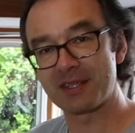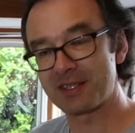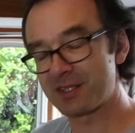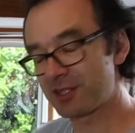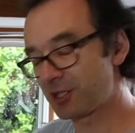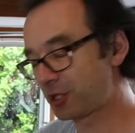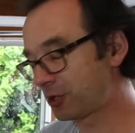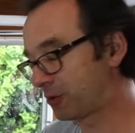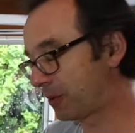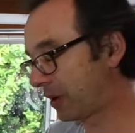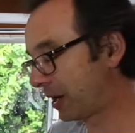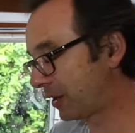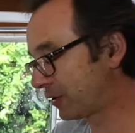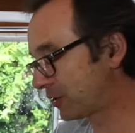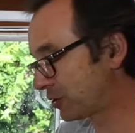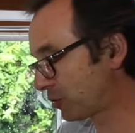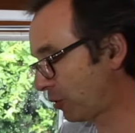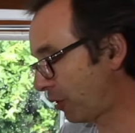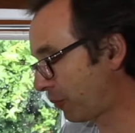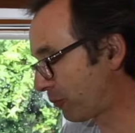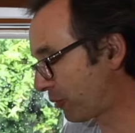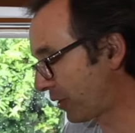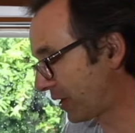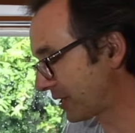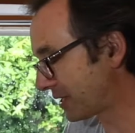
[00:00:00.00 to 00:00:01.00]
to
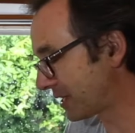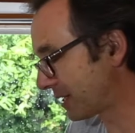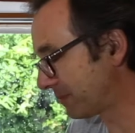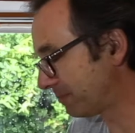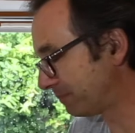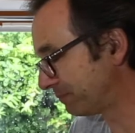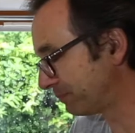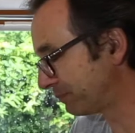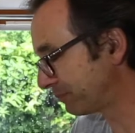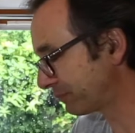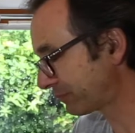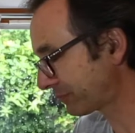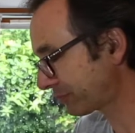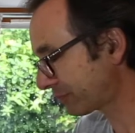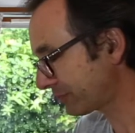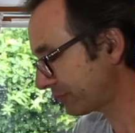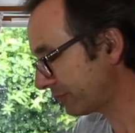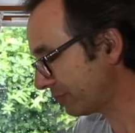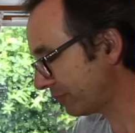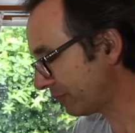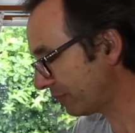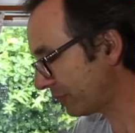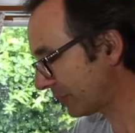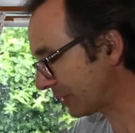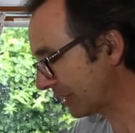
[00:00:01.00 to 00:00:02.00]
operate in.
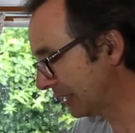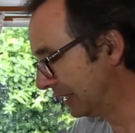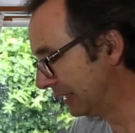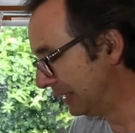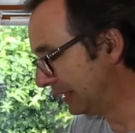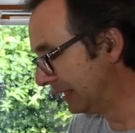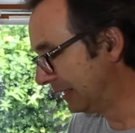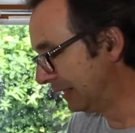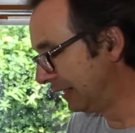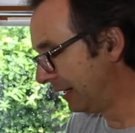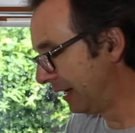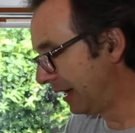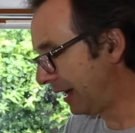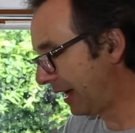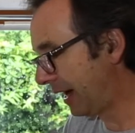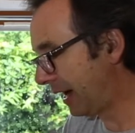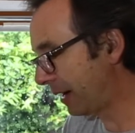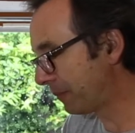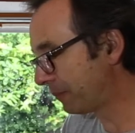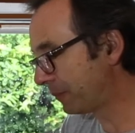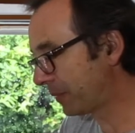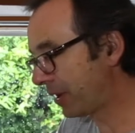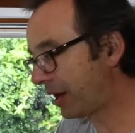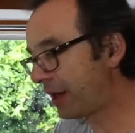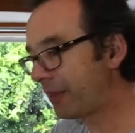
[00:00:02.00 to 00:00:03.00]

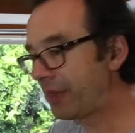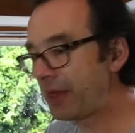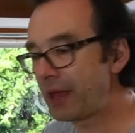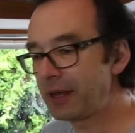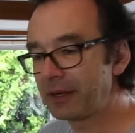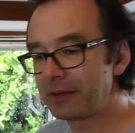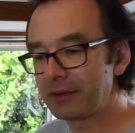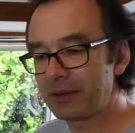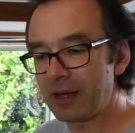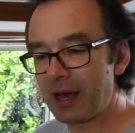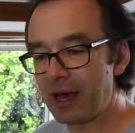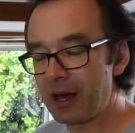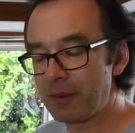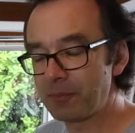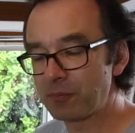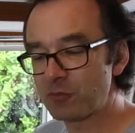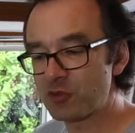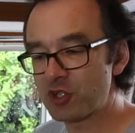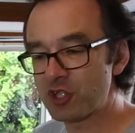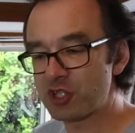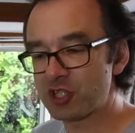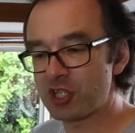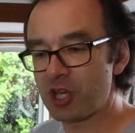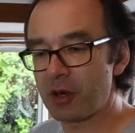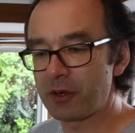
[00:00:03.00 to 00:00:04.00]
And then
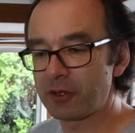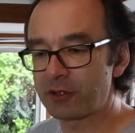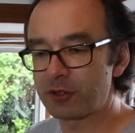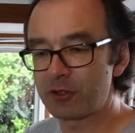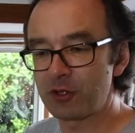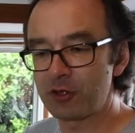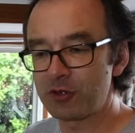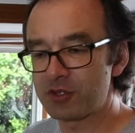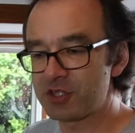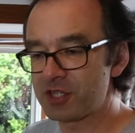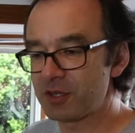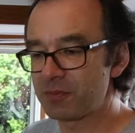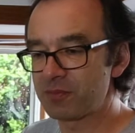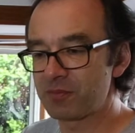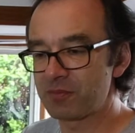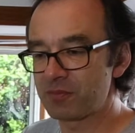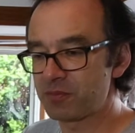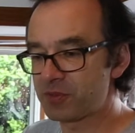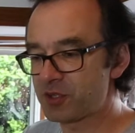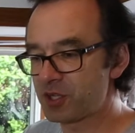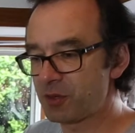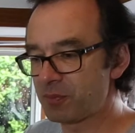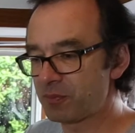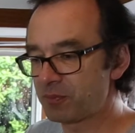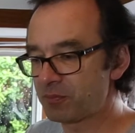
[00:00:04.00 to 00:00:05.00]
just going through some
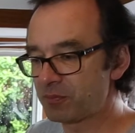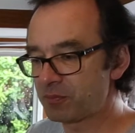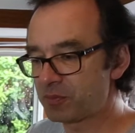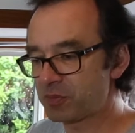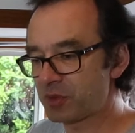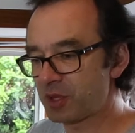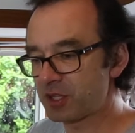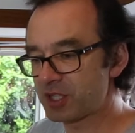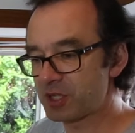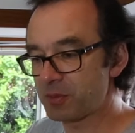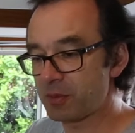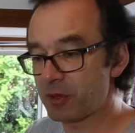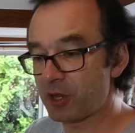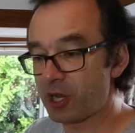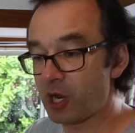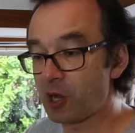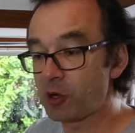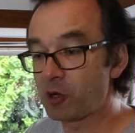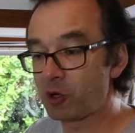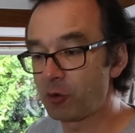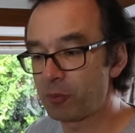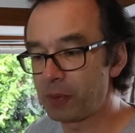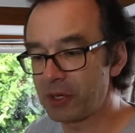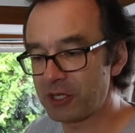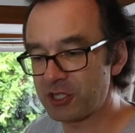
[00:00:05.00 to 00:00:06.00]
of the
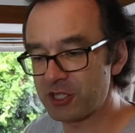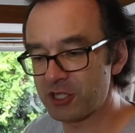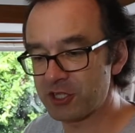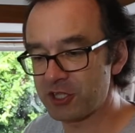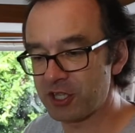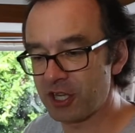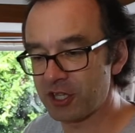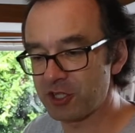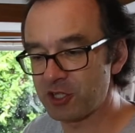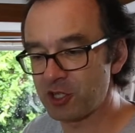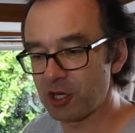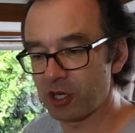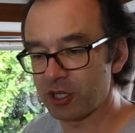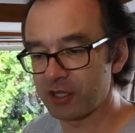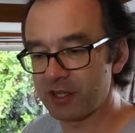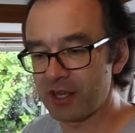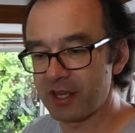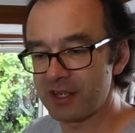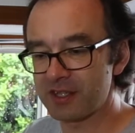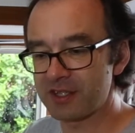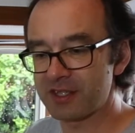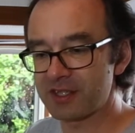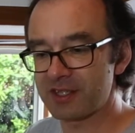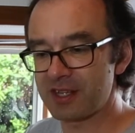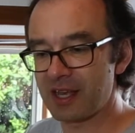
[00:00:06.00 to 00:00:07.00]
local pictures that I took.
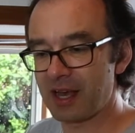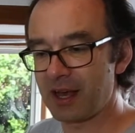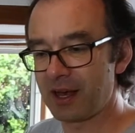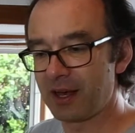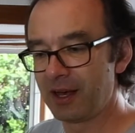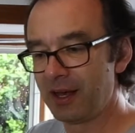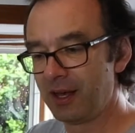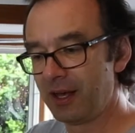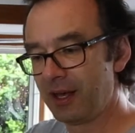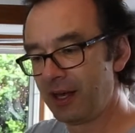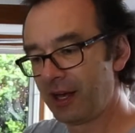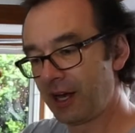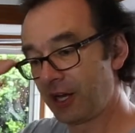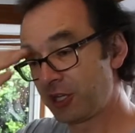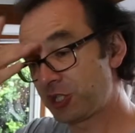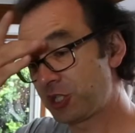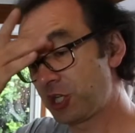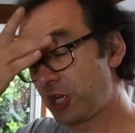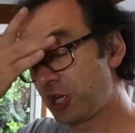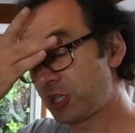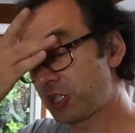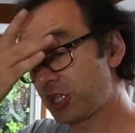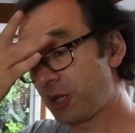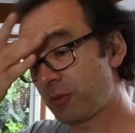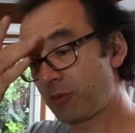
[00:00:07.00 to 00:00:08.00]
There's a
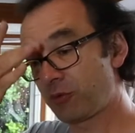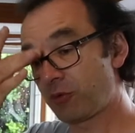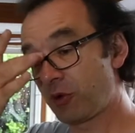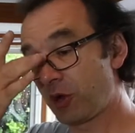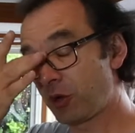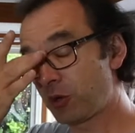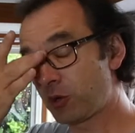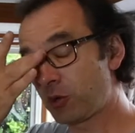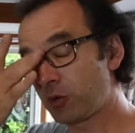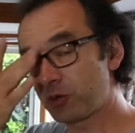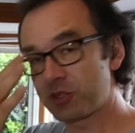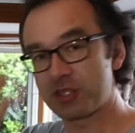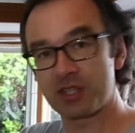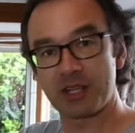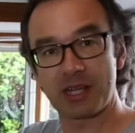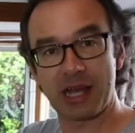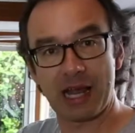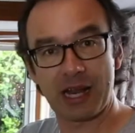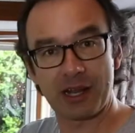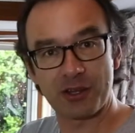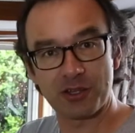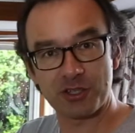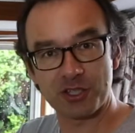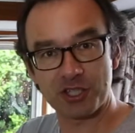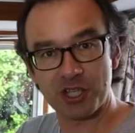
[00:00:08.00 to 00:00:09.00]
church up the road called St
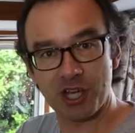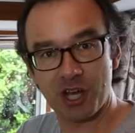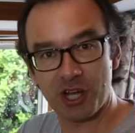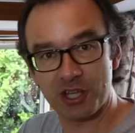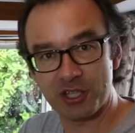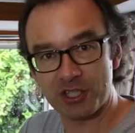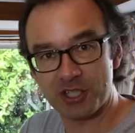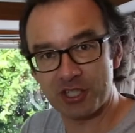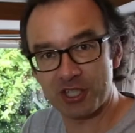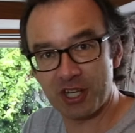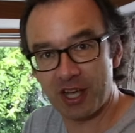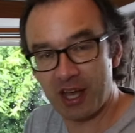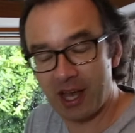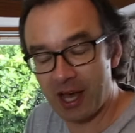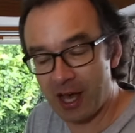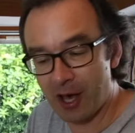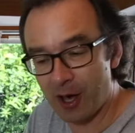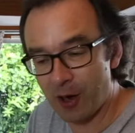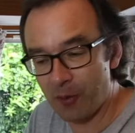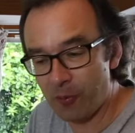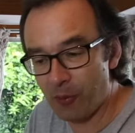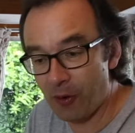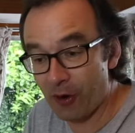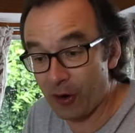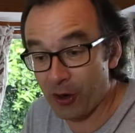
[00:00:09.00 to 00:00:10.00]
Helen's Church,
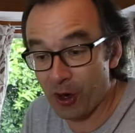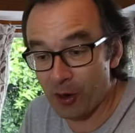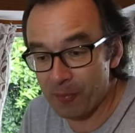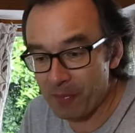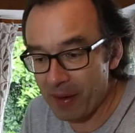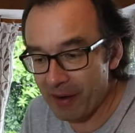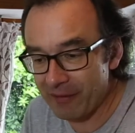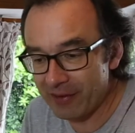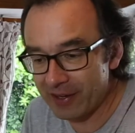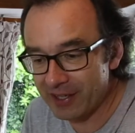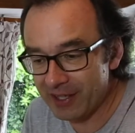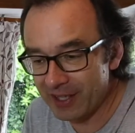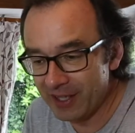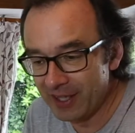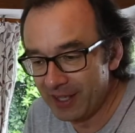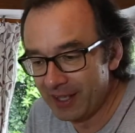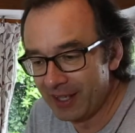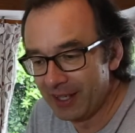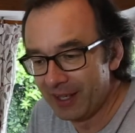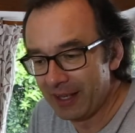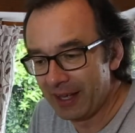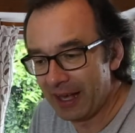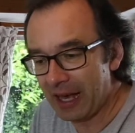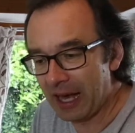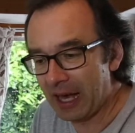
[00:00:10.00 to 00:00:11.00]
where I got married.
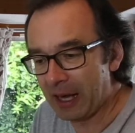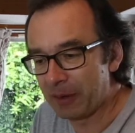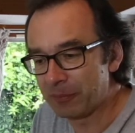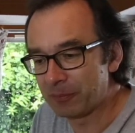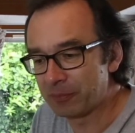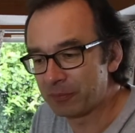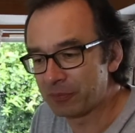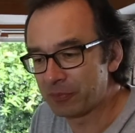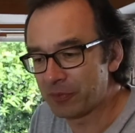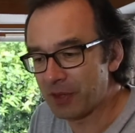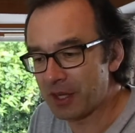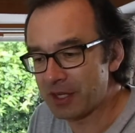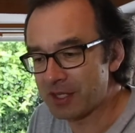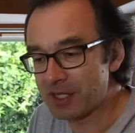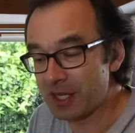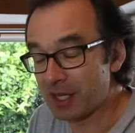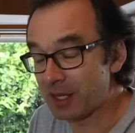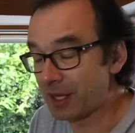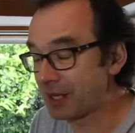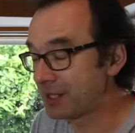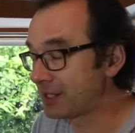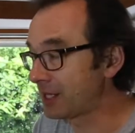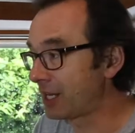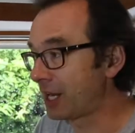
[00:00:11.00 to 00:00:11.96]
It's a